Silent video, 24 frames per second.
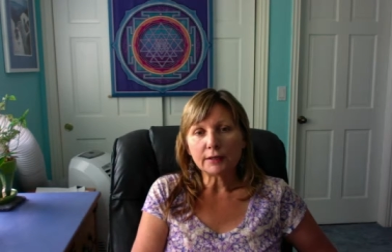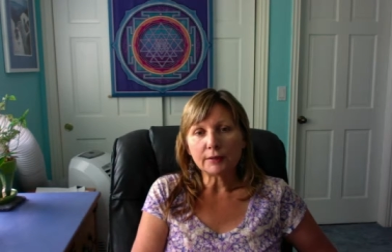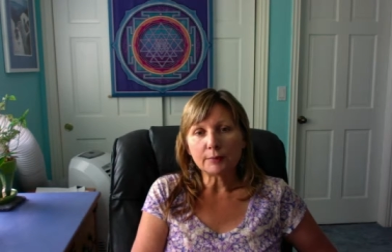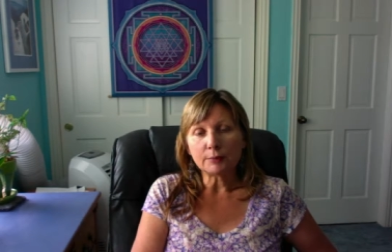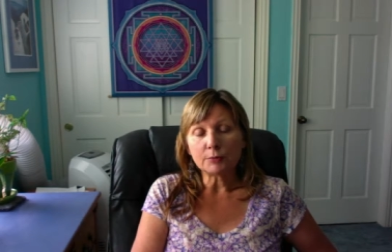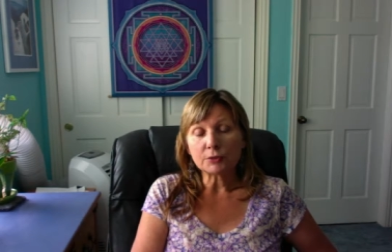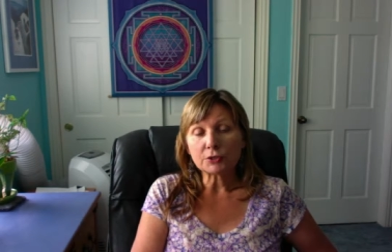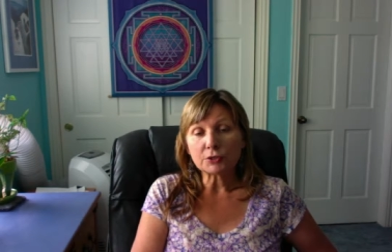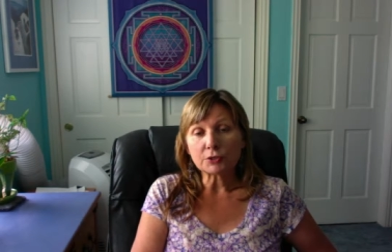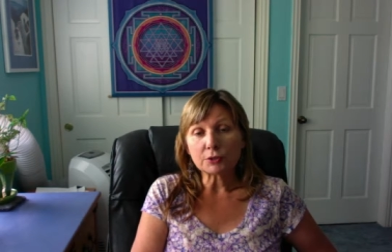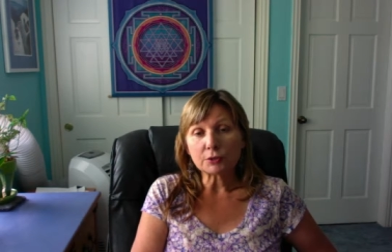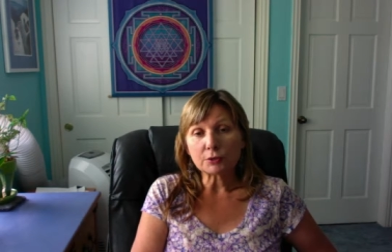
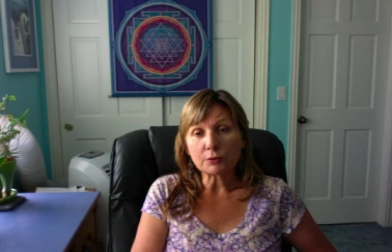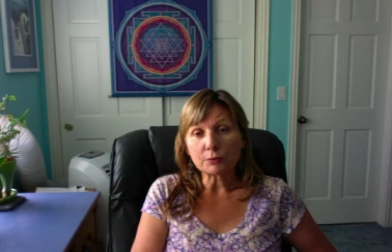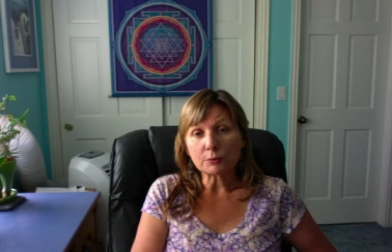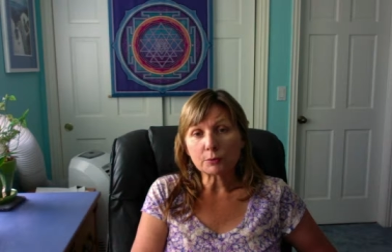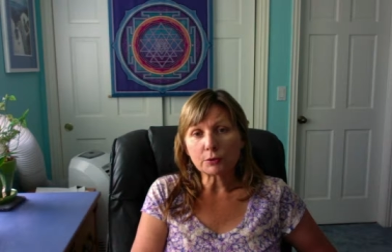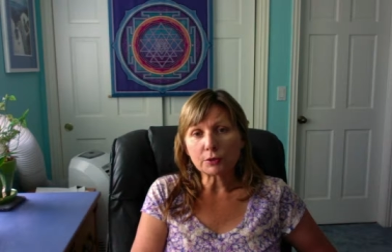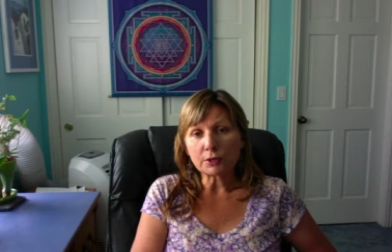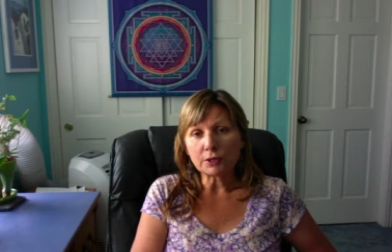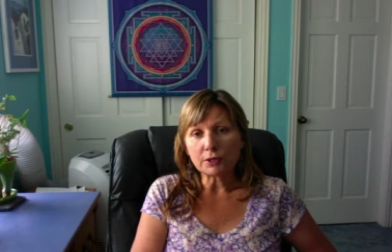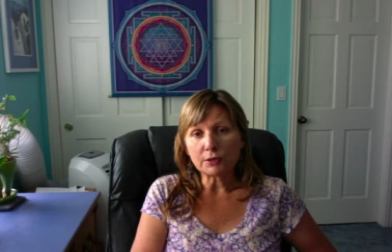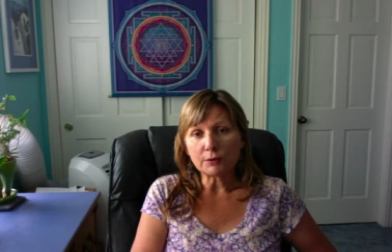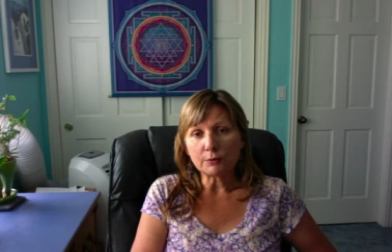Started
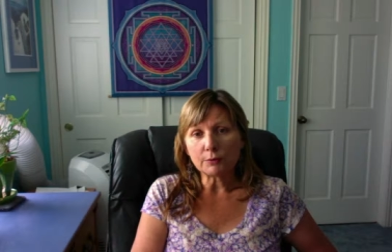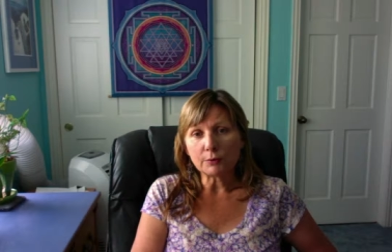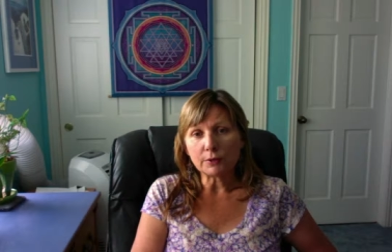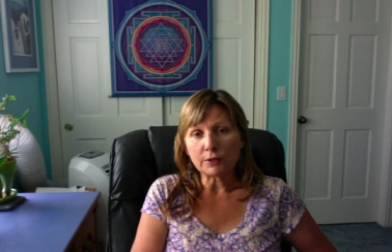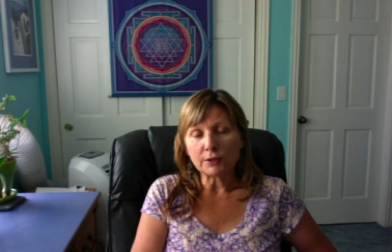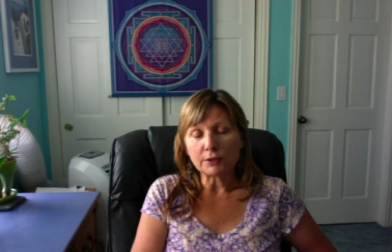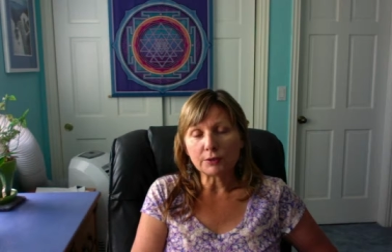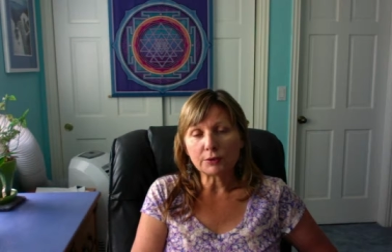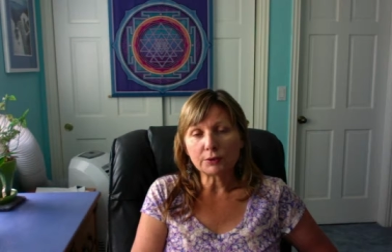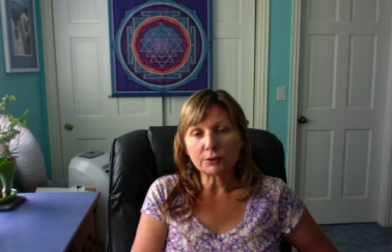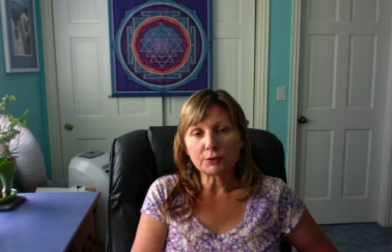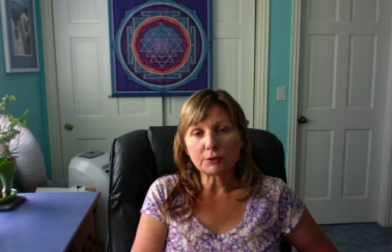working
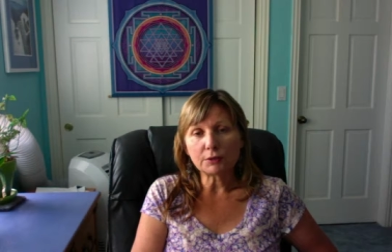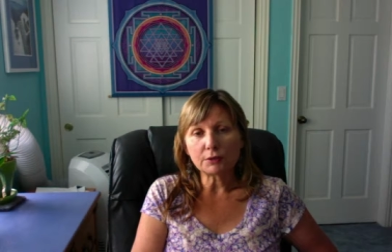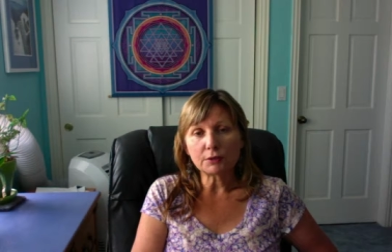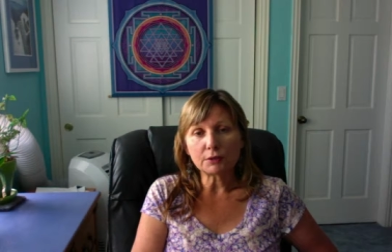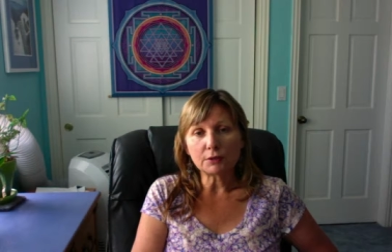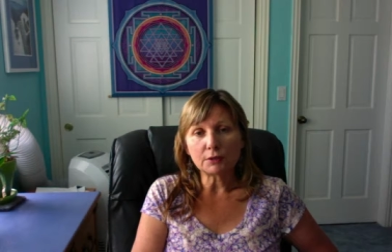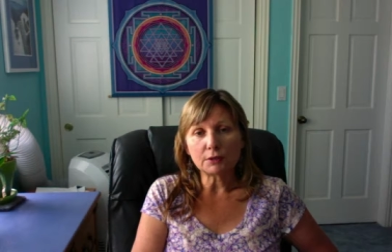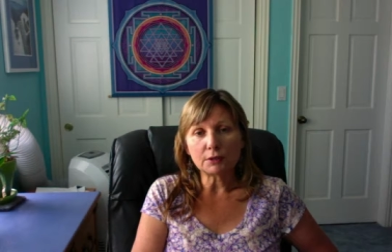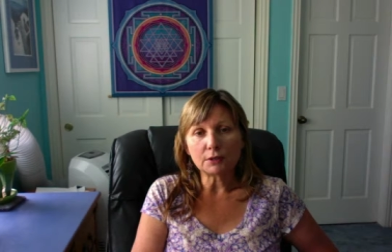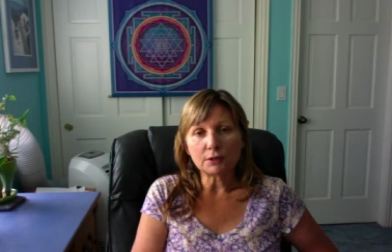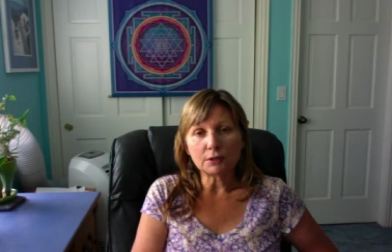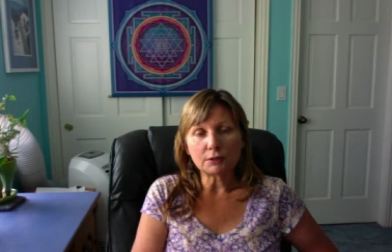with
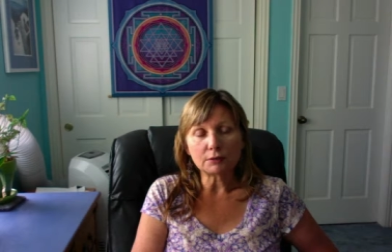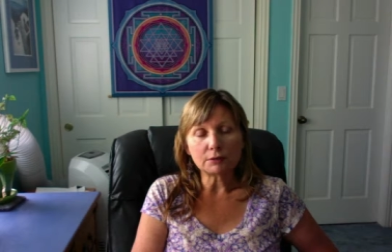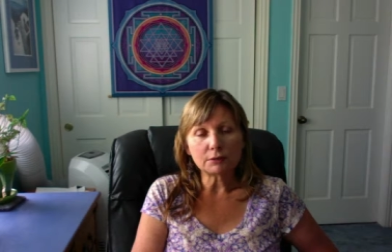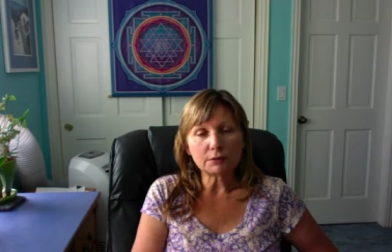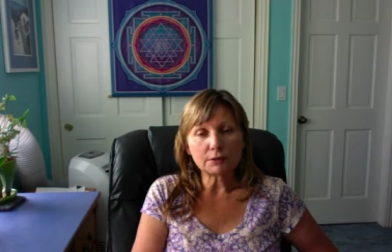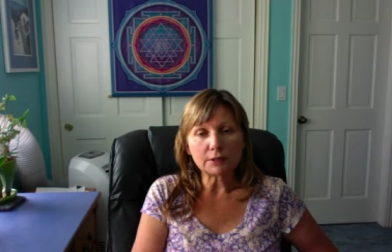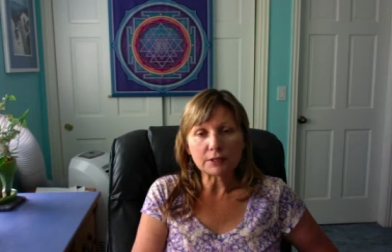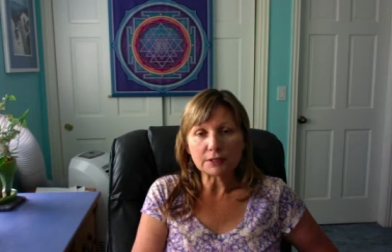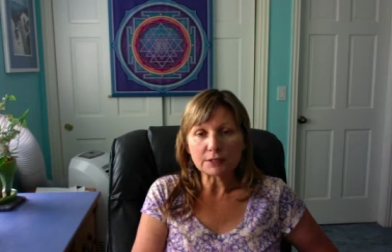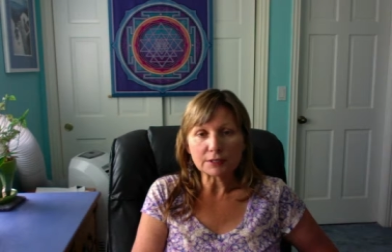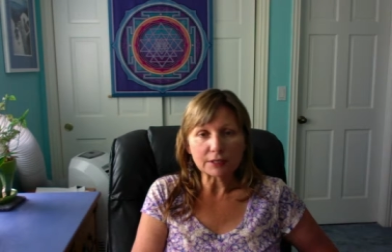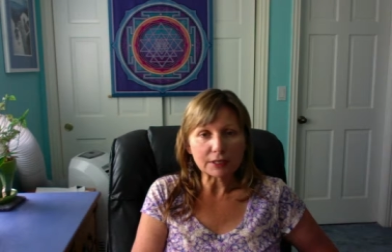things